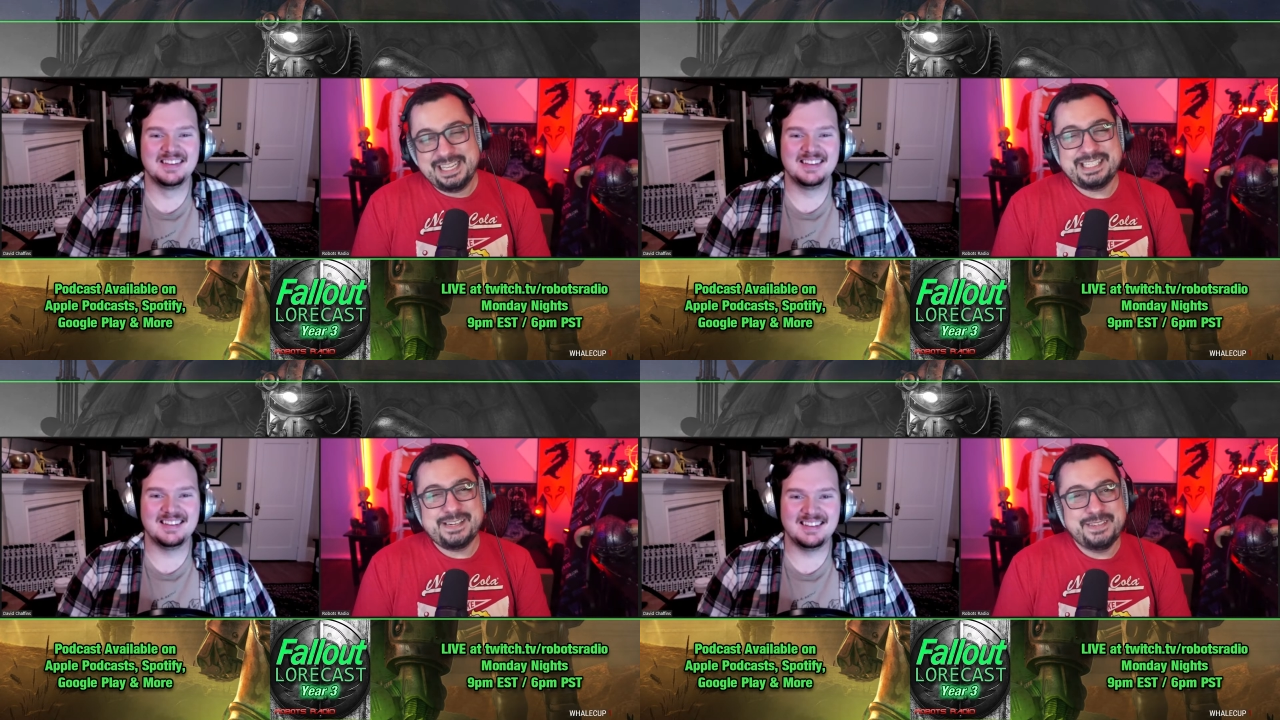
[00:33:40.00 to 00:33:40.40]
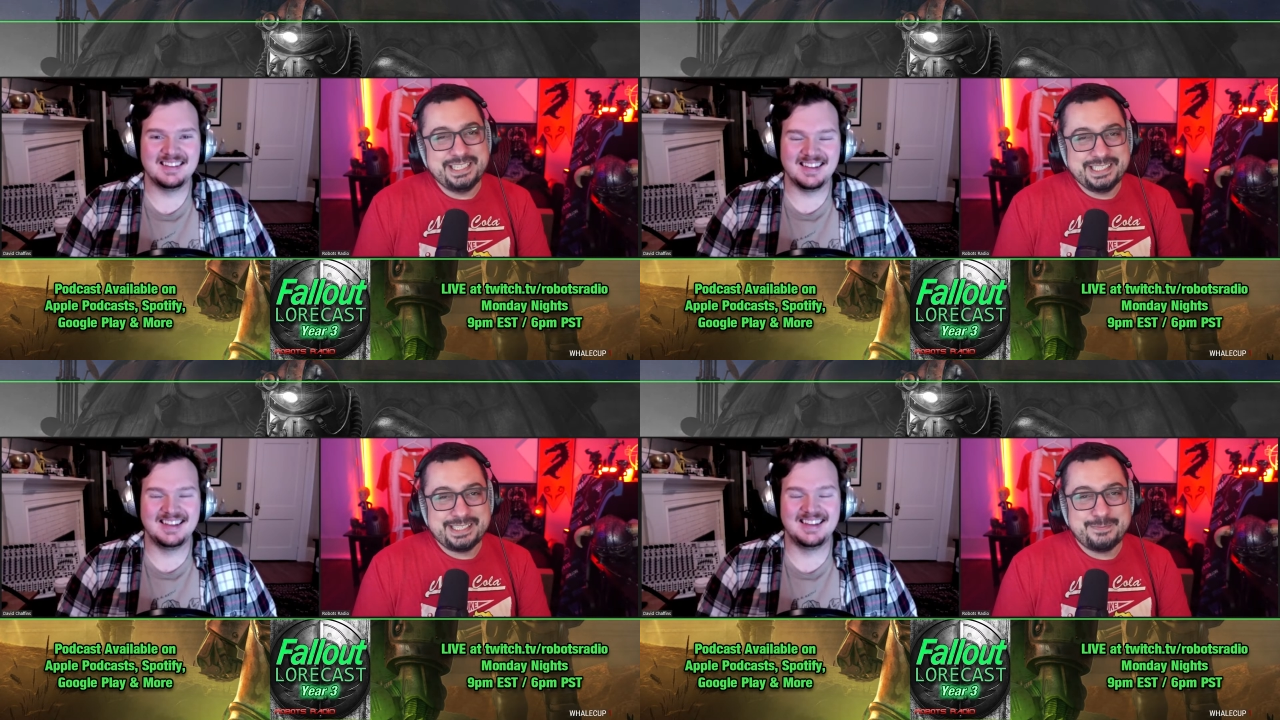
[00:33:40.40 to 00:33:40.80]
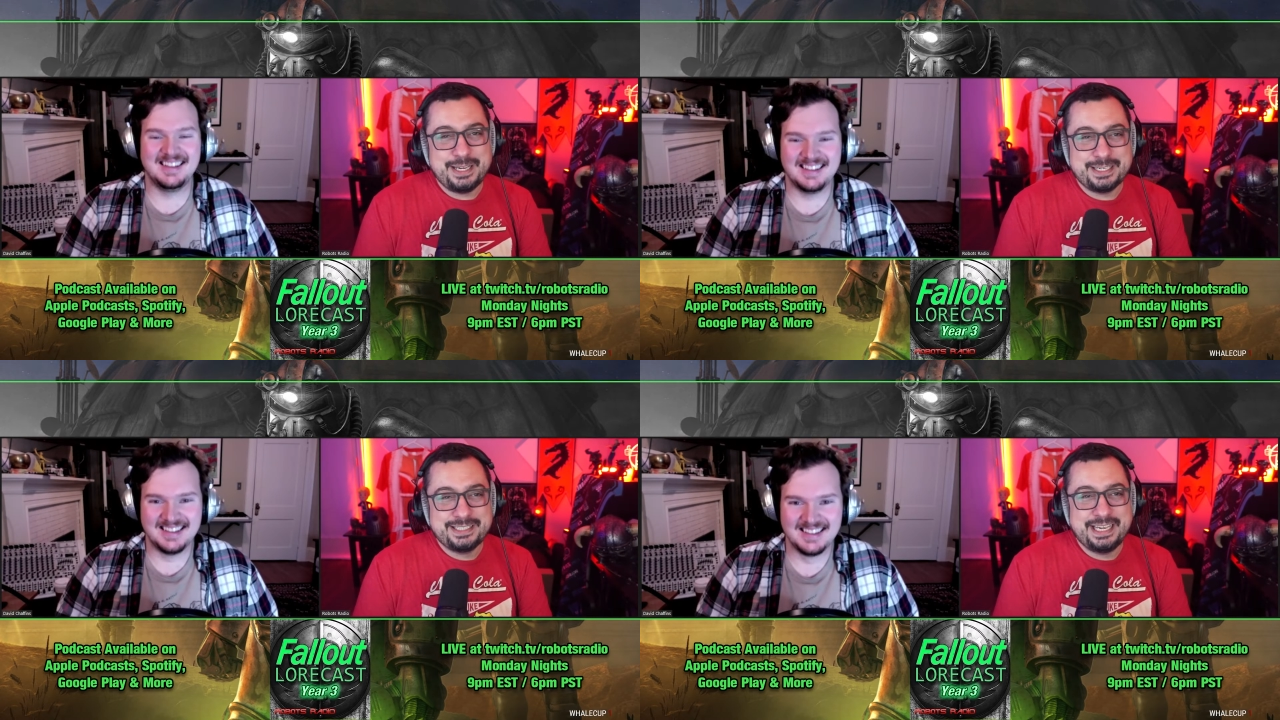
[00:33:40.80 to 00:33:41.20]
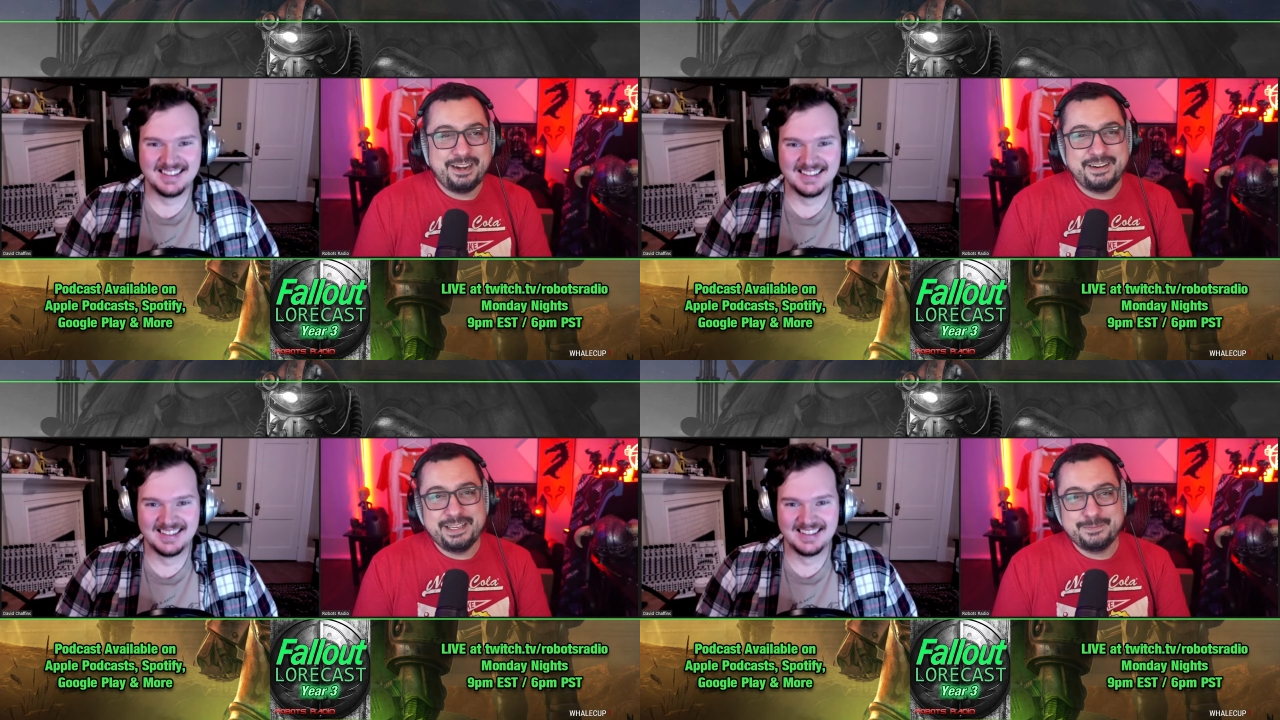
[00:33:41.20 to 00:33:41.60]
Speaker 1: somebody needs to make a
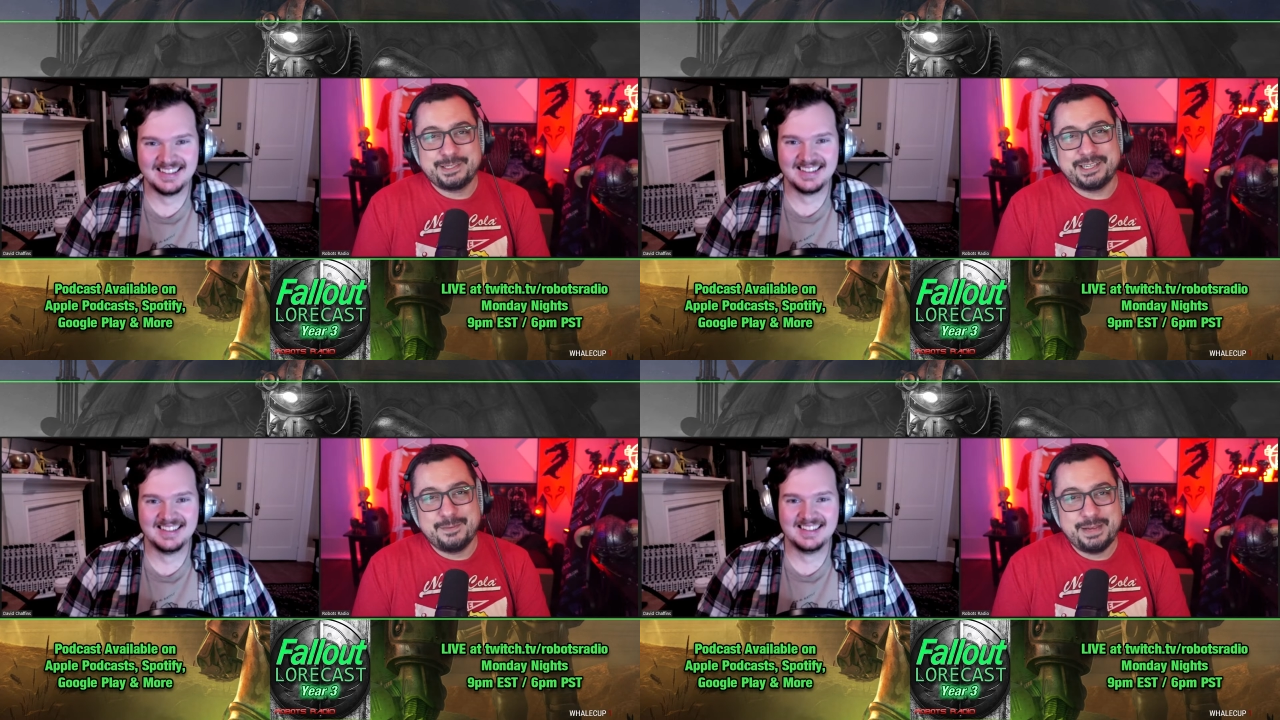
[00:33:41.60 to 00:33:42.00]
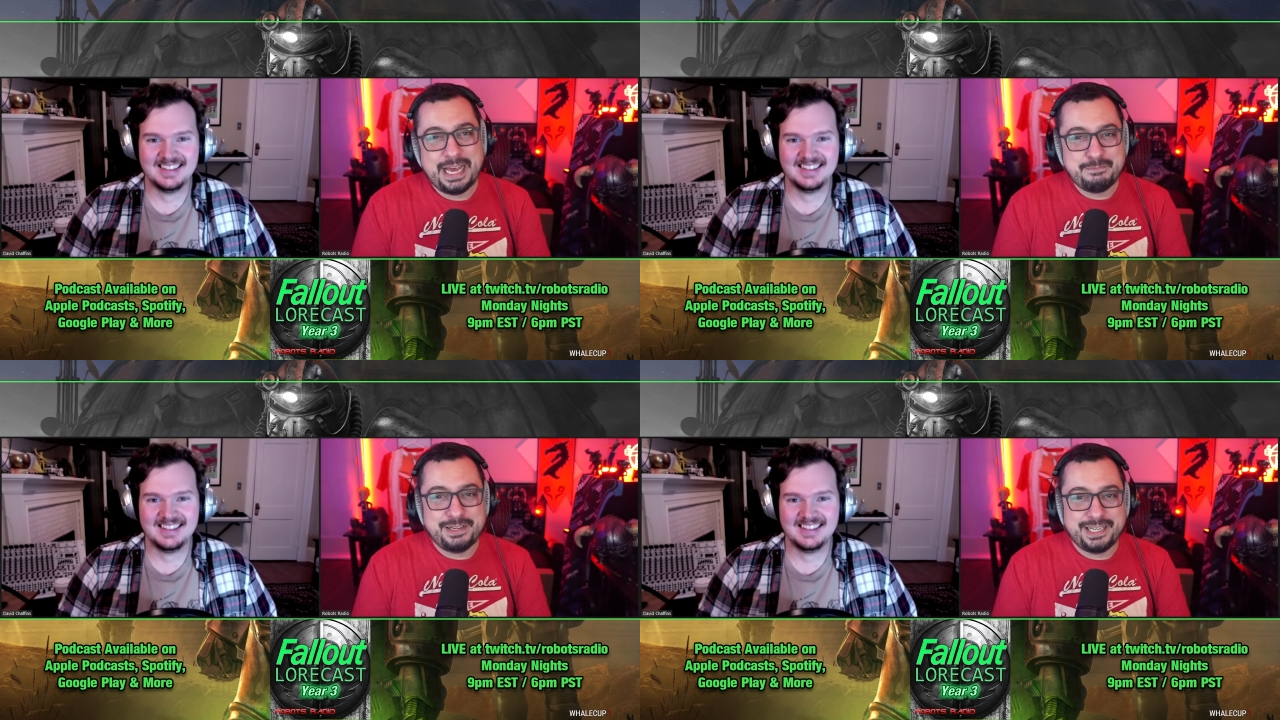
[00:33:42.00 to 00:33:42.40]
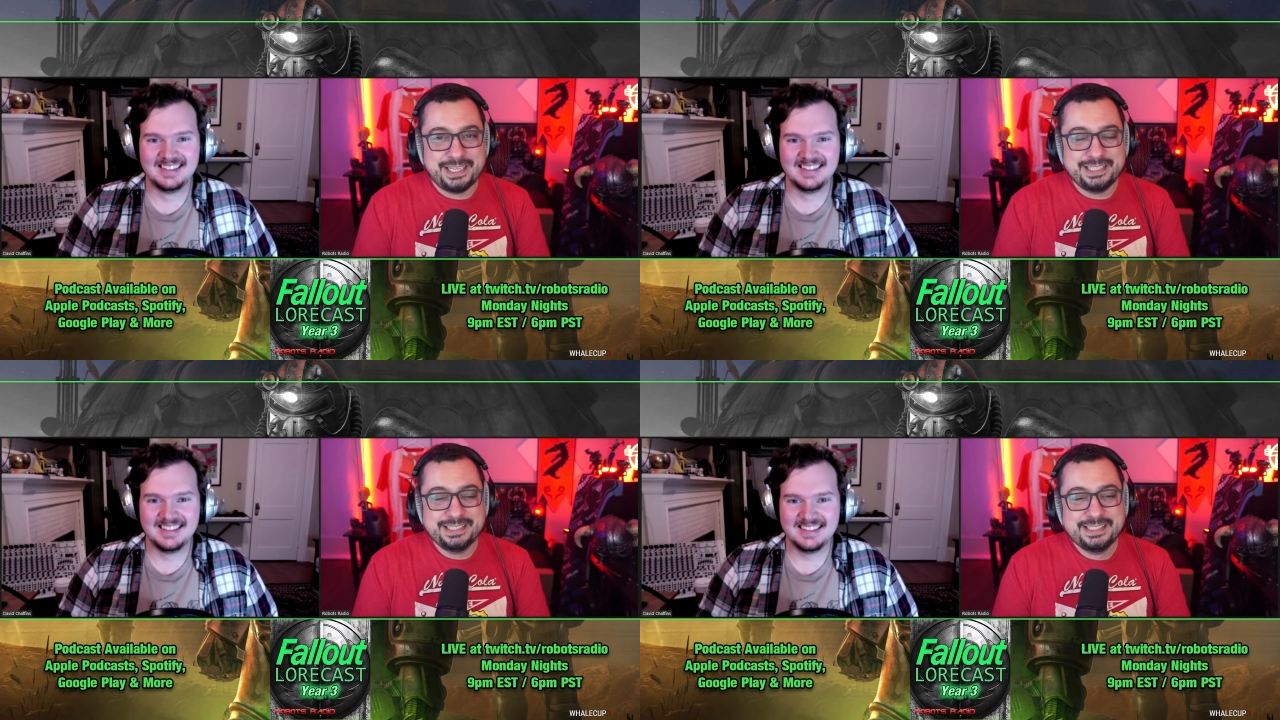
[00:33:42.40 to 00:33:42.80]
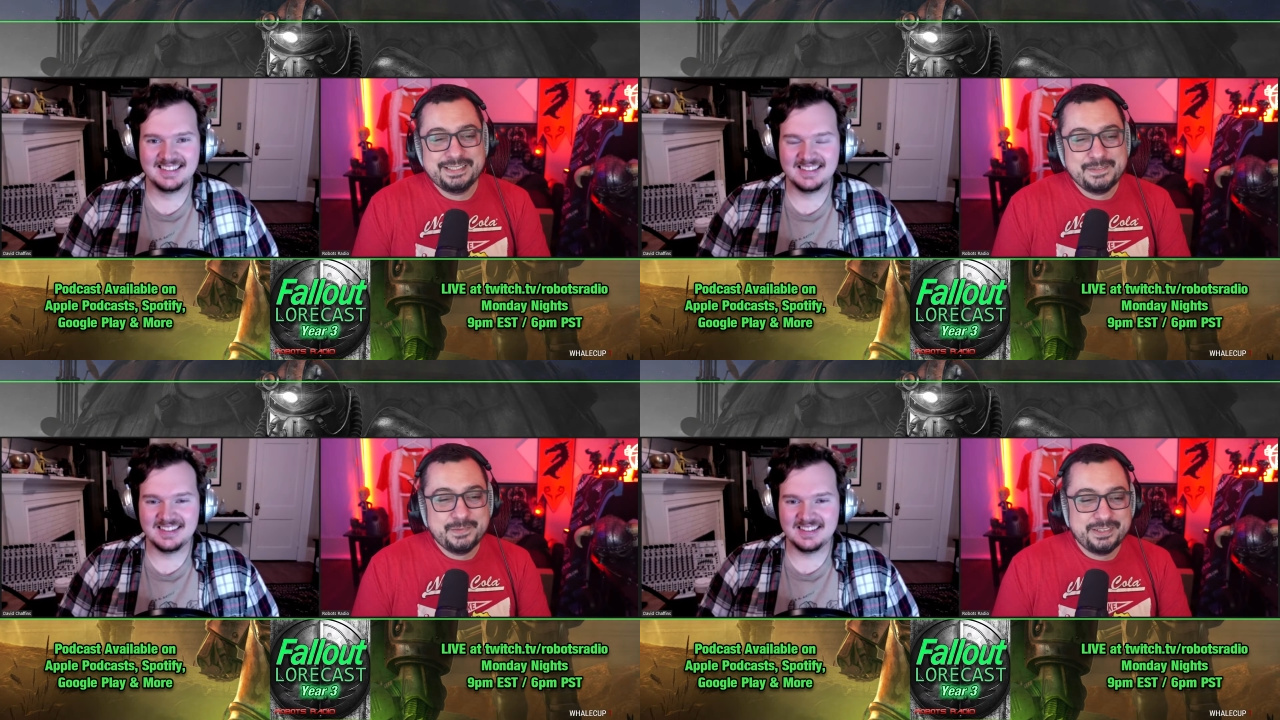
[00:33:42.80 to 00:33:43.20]
Gary combat mod
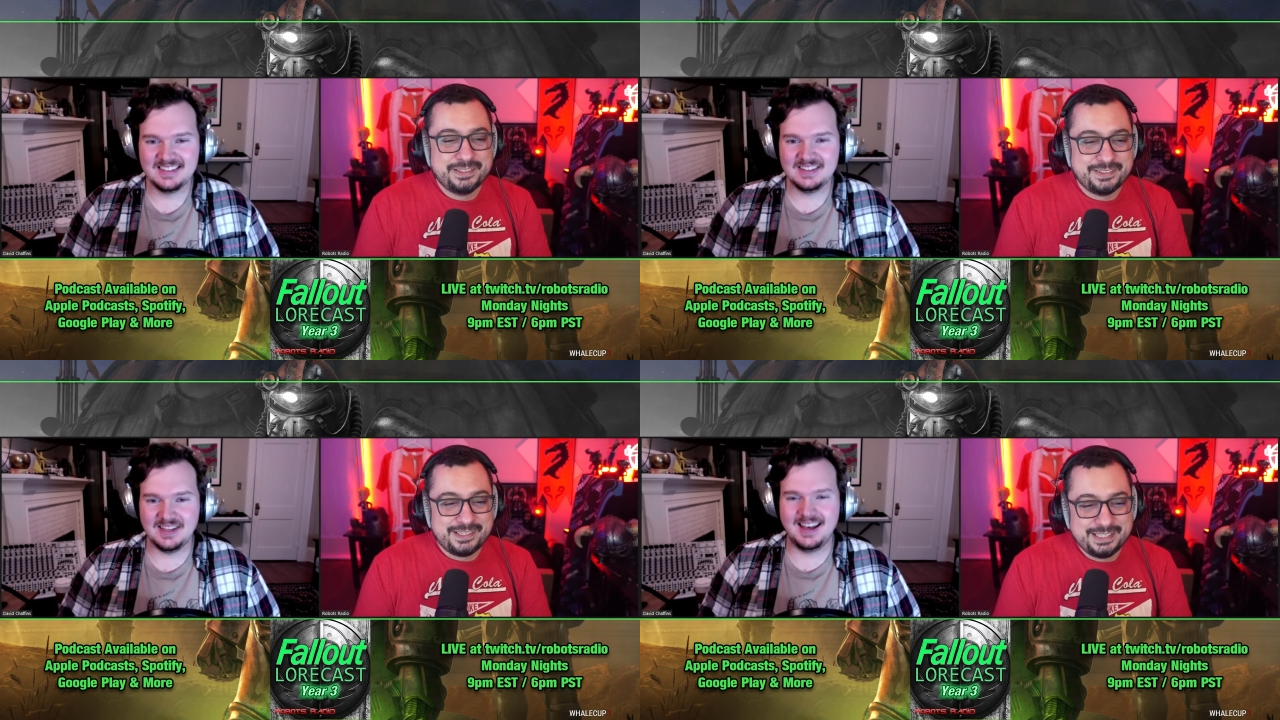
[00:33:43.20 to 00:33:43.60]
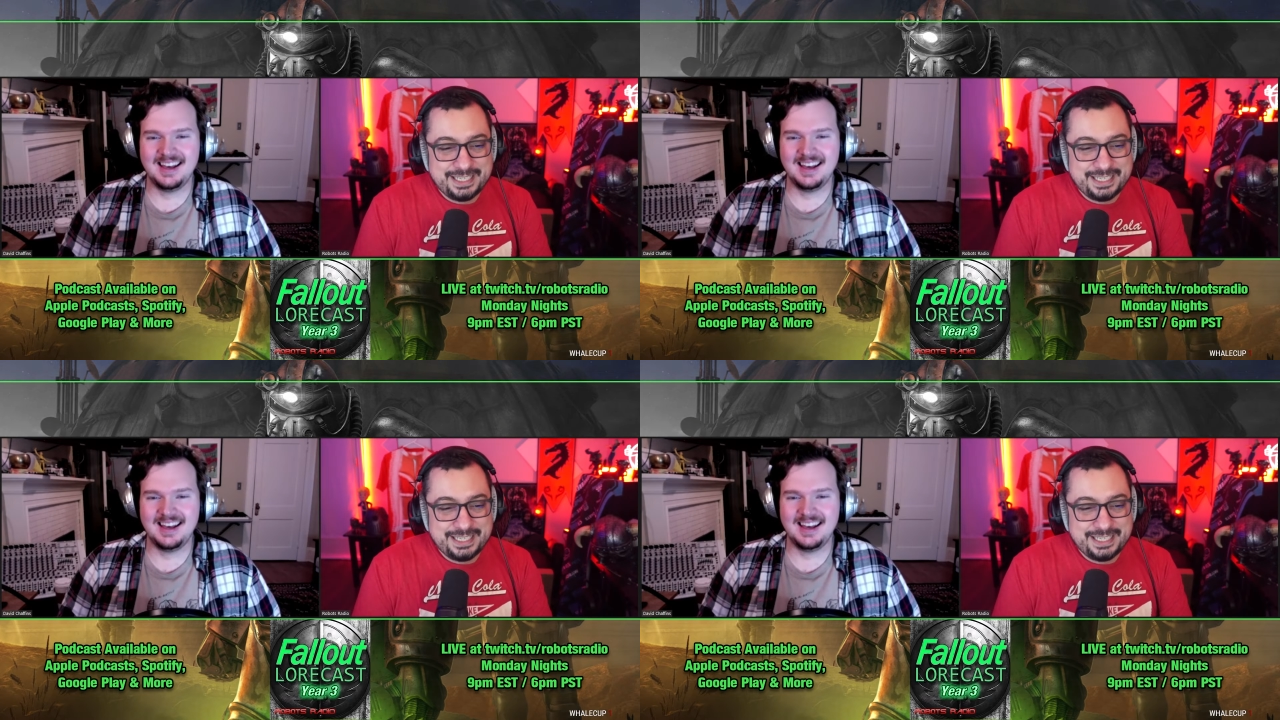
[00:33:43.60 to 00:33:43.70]
where they're all like